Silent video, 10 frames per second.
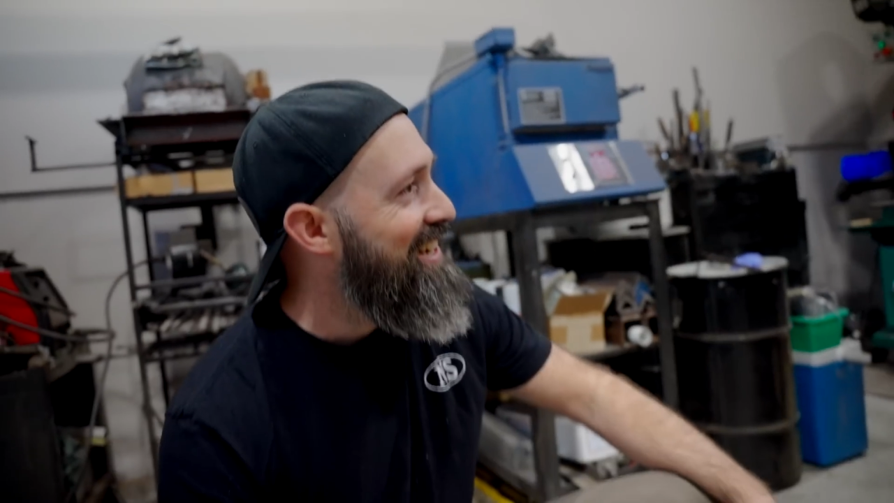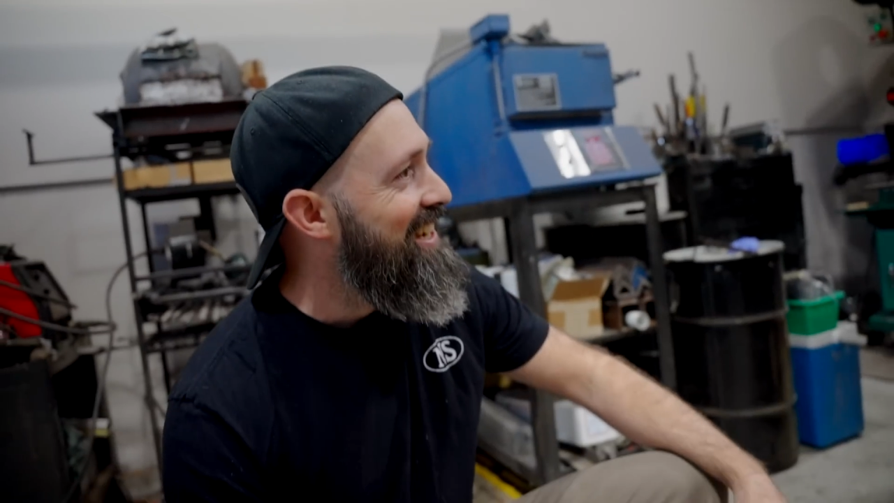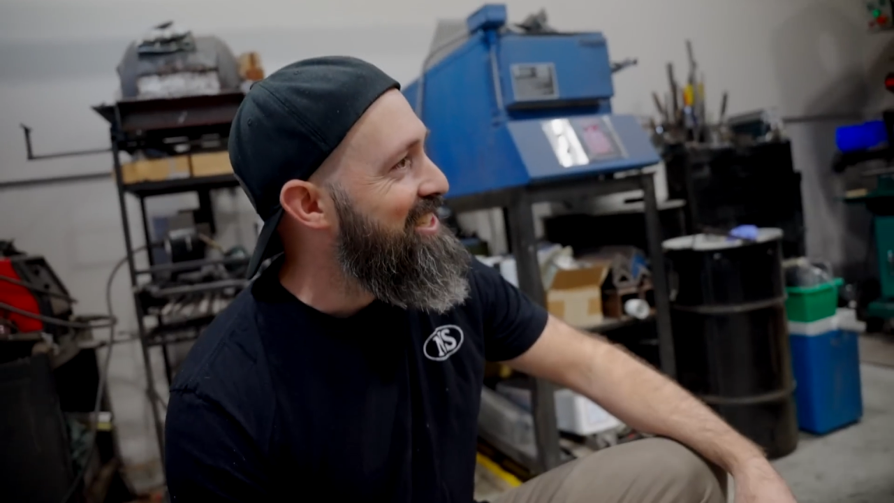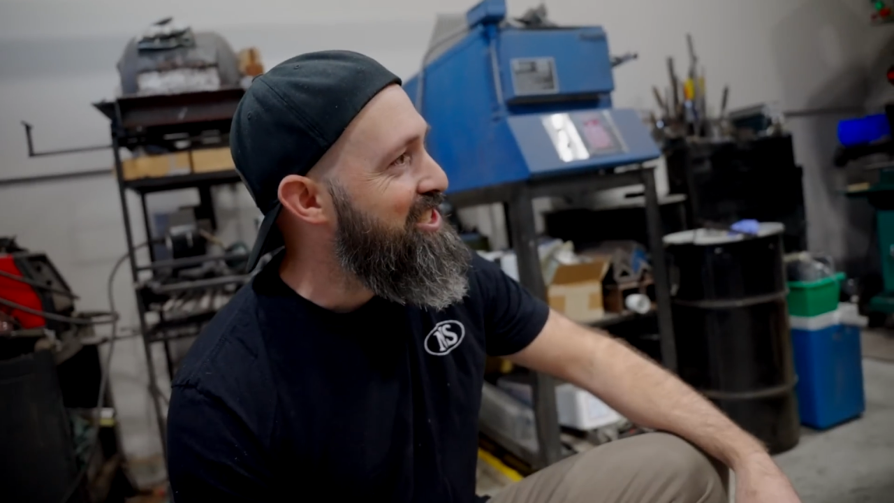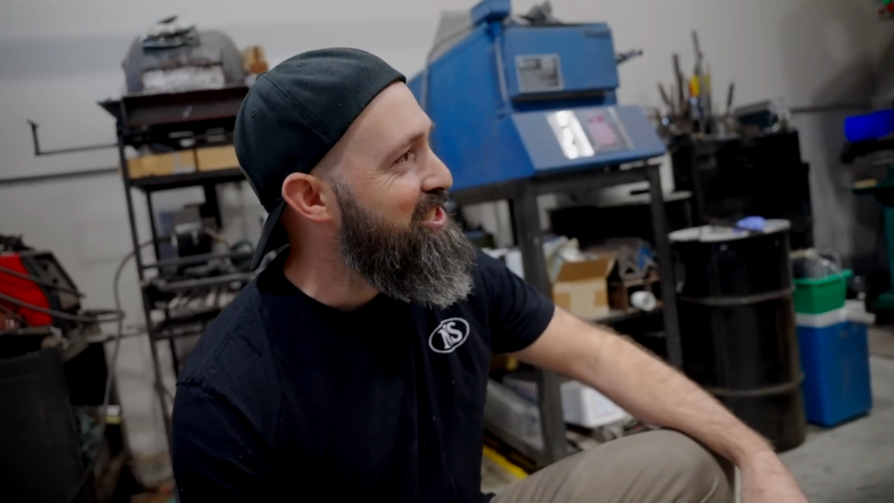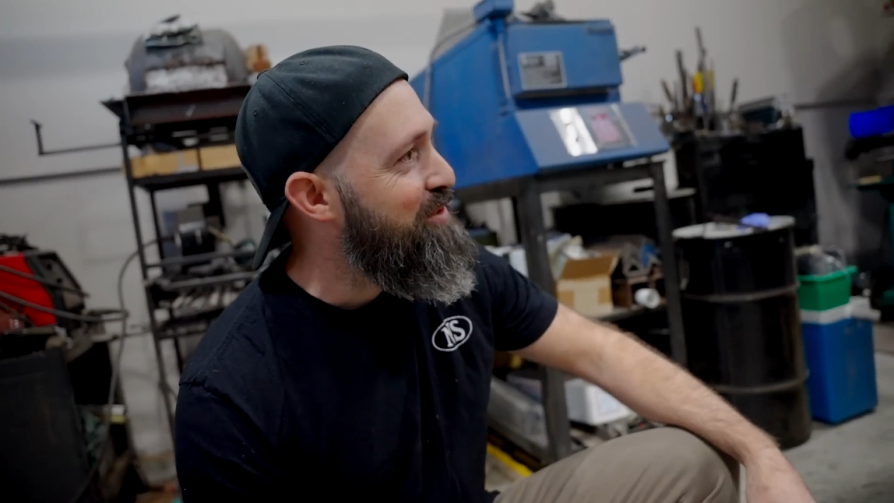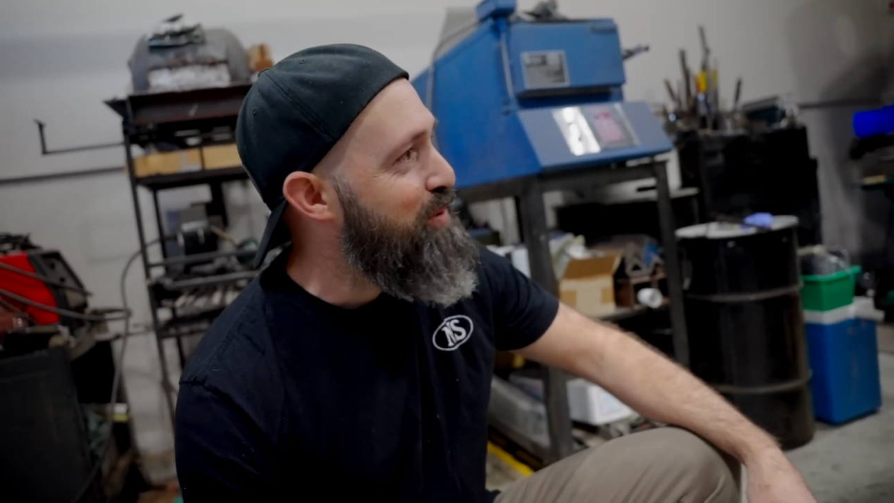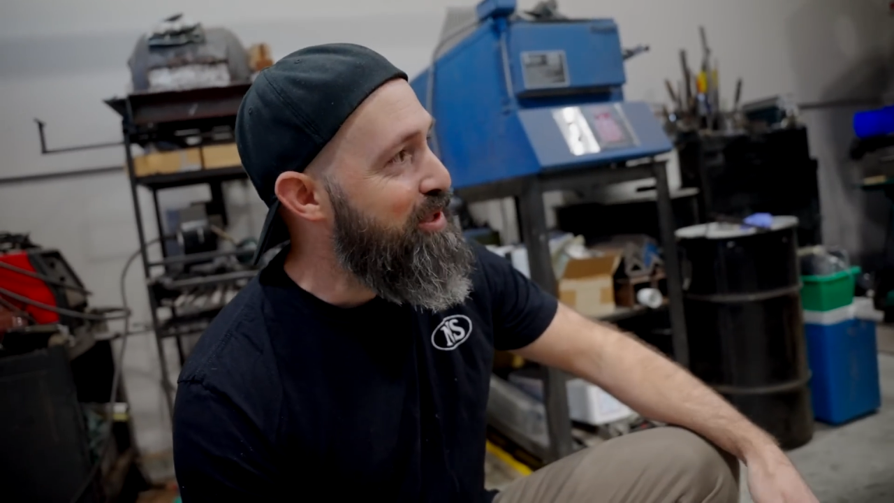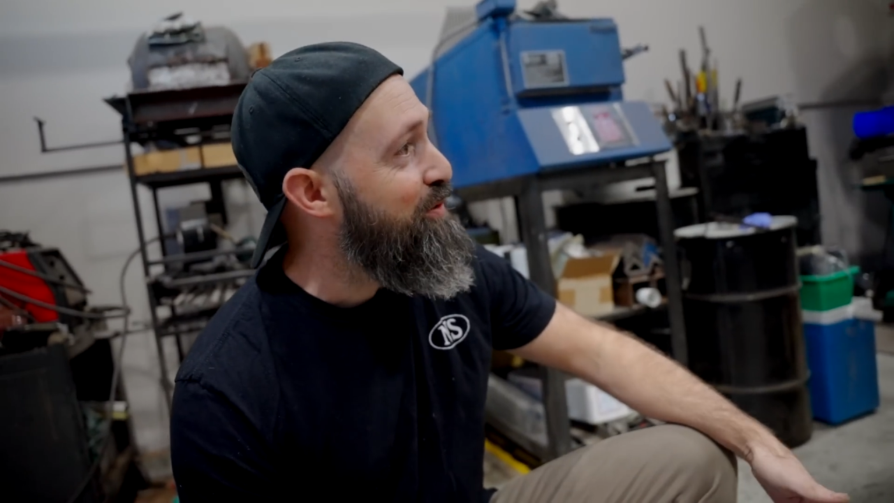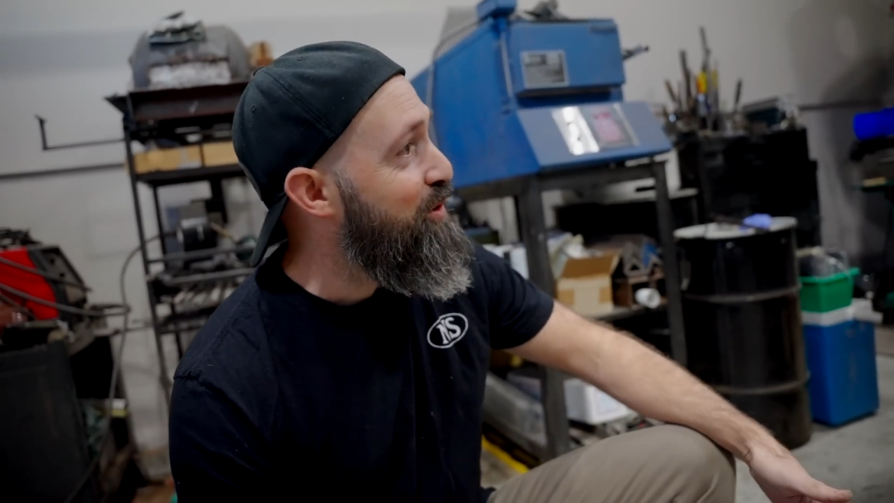just a
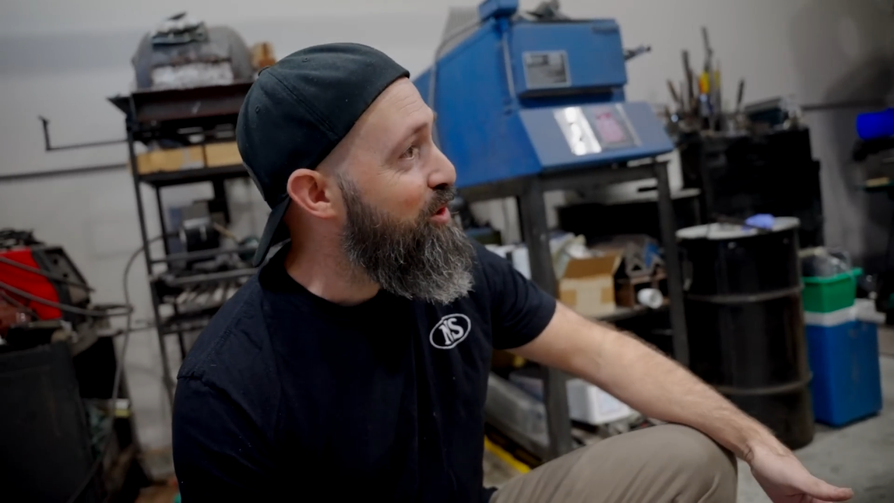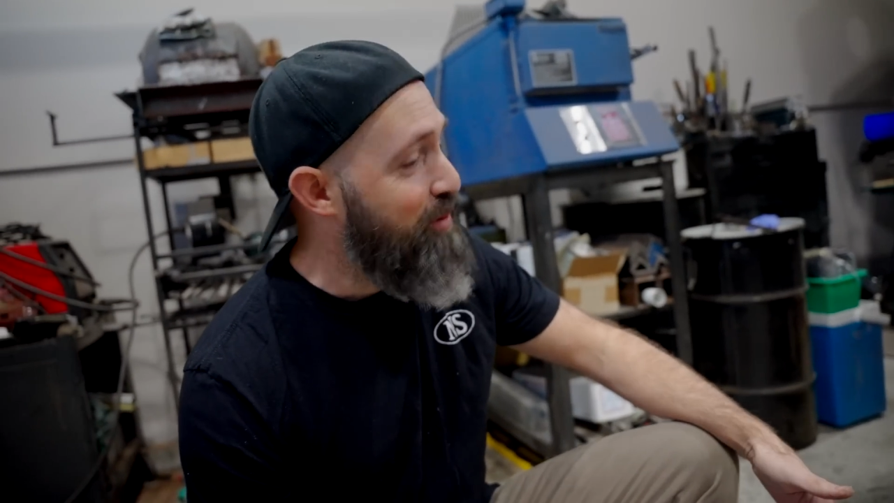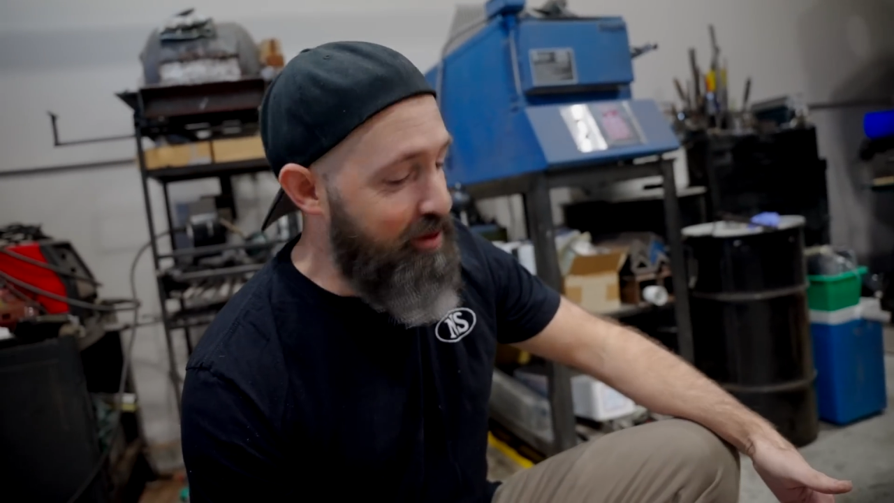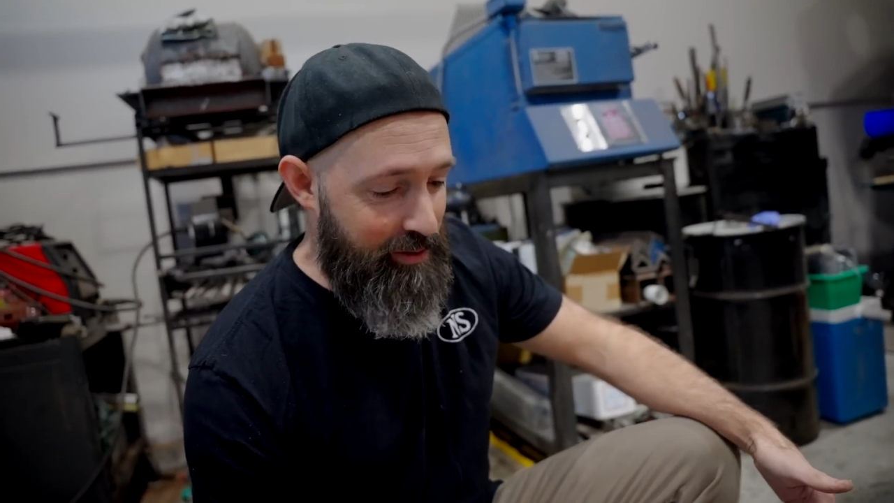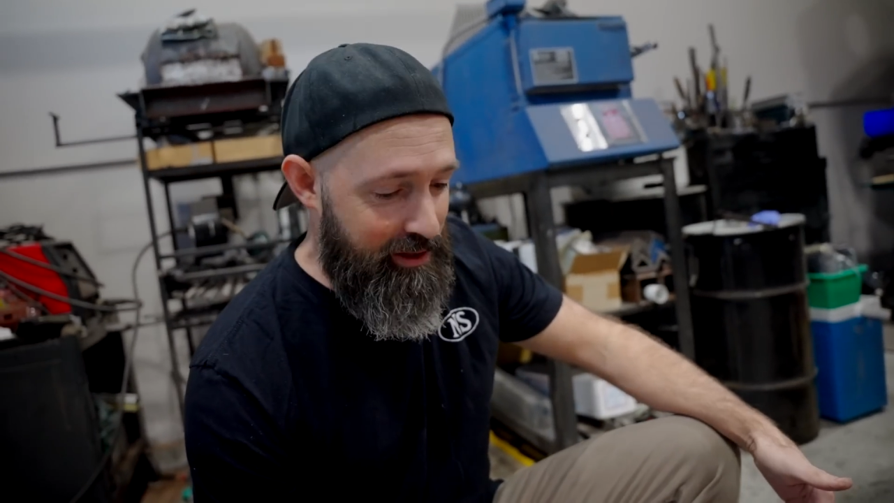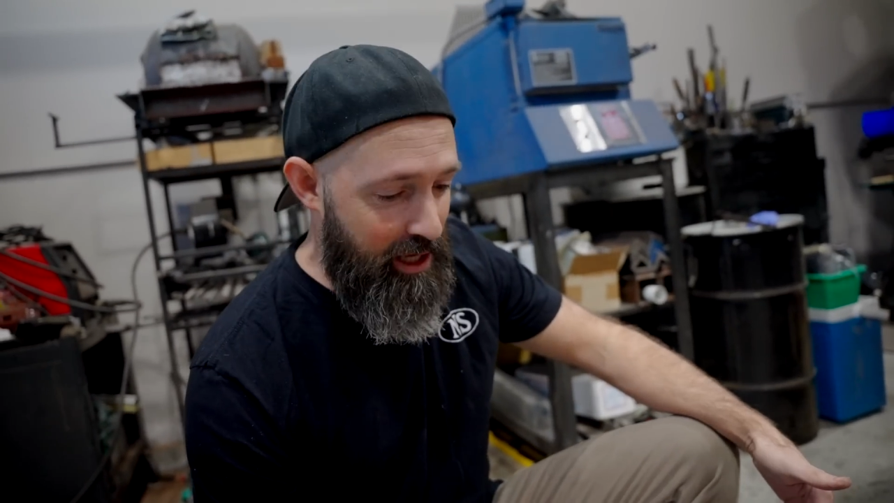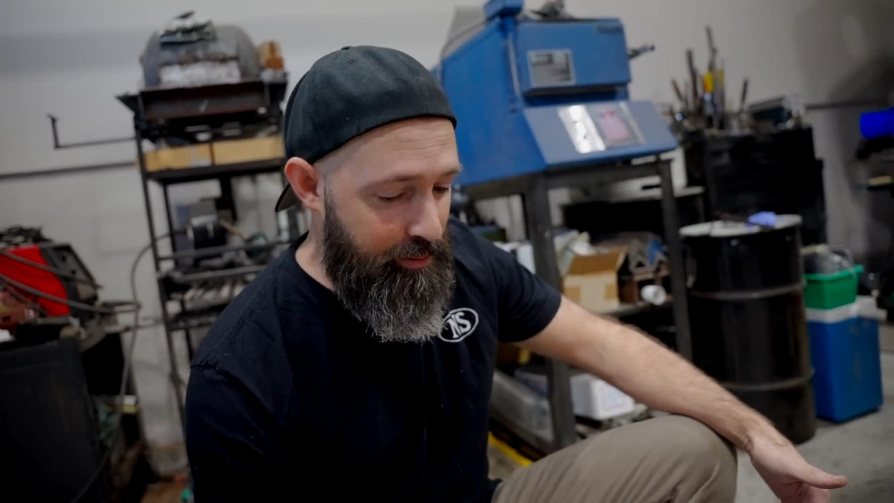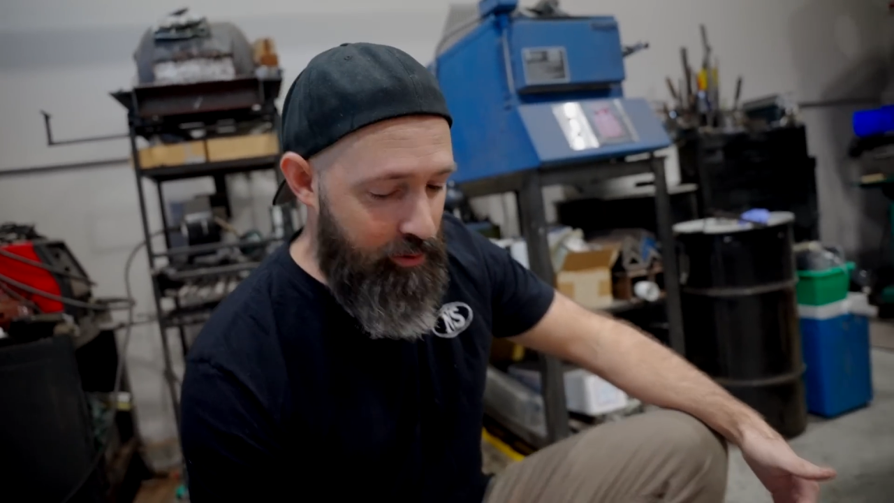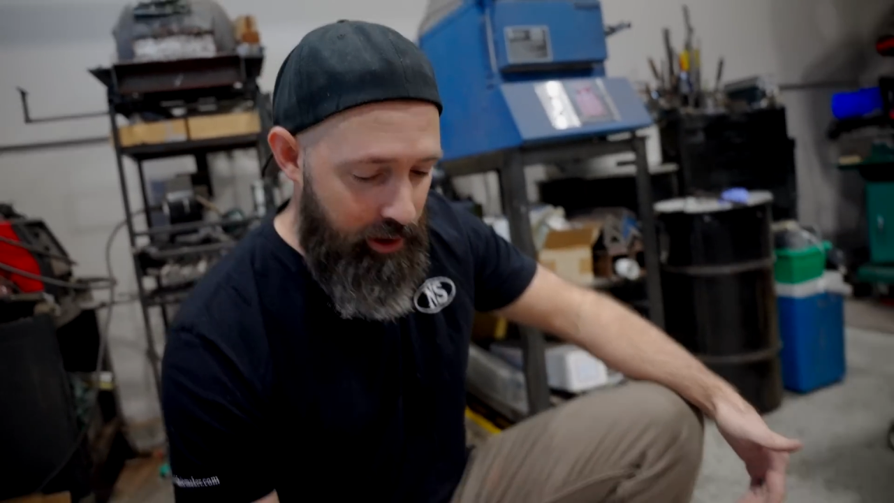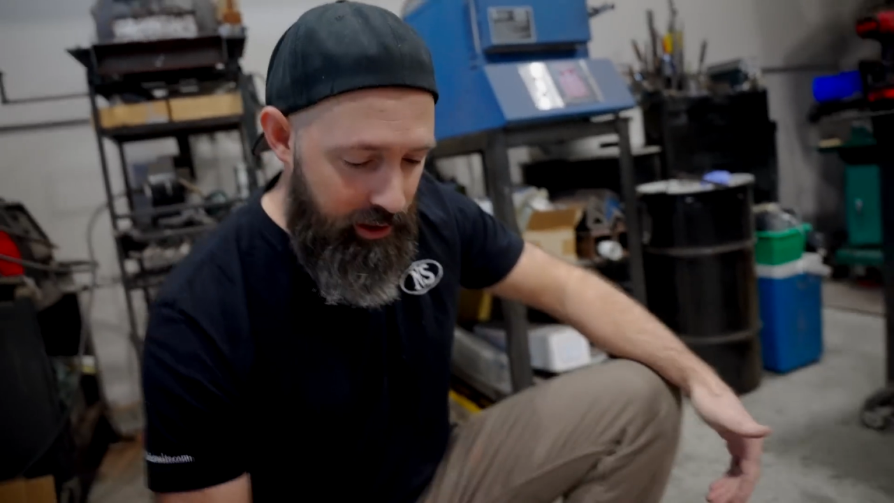piece of aluminum at that point.